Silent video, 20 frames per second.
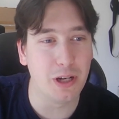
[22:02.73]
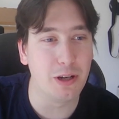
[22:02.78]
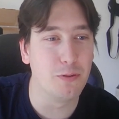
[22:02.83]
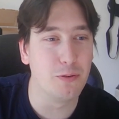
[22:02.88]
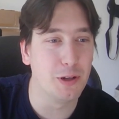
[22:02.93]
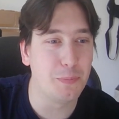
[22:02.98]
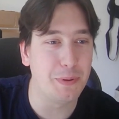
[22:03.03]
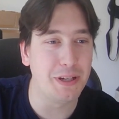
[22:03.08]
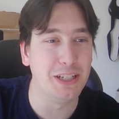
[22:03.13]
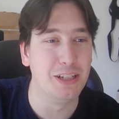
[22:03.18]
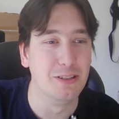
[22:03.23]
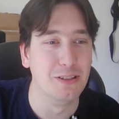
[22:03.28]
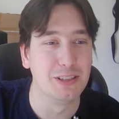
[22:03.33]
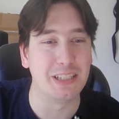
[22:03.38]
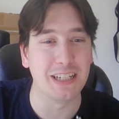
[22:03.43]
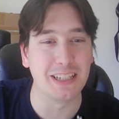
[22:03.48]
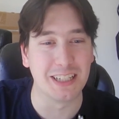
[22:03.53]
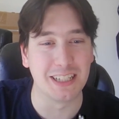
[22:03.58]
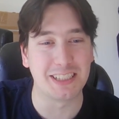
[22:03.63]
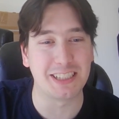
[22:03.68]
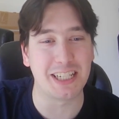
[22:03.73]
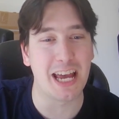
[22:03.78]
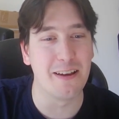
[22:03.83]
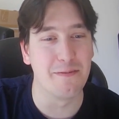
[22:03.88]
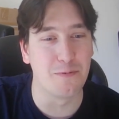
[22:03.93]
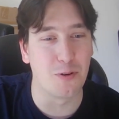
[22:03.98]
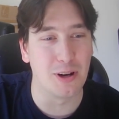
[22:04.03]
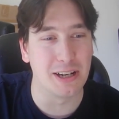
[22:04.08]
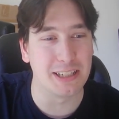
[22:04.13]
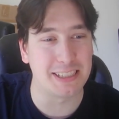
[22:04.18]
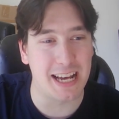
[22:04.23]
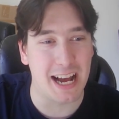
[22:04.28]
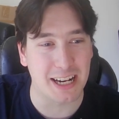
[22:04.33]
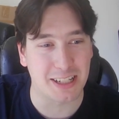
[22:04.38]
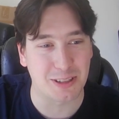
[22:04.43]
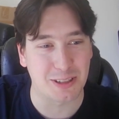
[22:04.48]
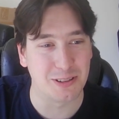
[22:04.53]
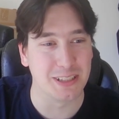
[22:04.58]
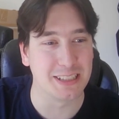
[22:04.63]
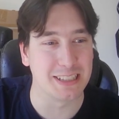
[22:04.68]
would be using the same voice
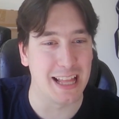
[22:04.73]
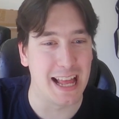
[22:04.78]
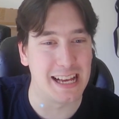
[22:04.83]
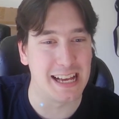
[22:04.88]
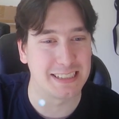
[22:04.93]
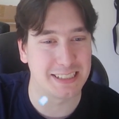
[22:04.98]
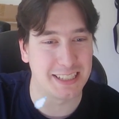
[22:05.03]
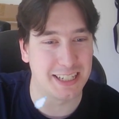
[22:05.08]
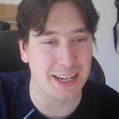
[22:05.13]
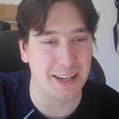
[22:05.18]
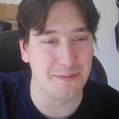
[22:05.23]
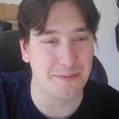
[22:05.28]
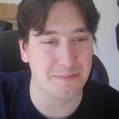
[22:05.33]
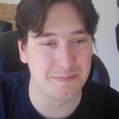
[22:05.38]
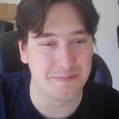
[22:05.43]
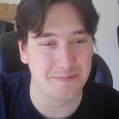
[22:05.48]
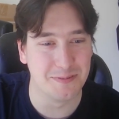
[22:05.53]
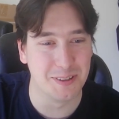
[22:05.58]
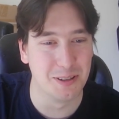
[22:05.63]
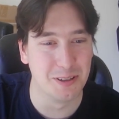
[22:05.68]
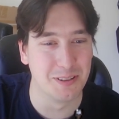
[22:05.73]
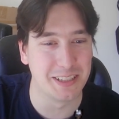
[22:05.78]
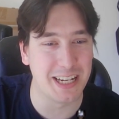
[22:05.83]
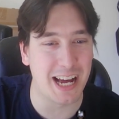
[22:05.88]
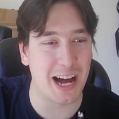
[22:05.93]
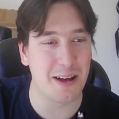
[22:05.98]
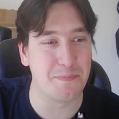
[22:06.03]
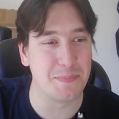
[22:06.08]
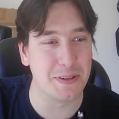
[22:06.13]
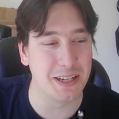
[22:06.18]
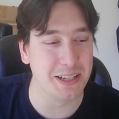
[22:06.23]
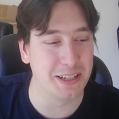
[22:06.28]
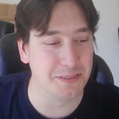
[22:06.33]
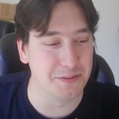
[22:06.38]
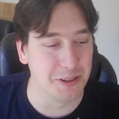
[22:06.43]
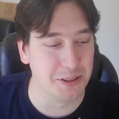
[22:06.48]
actor as last time. We would not be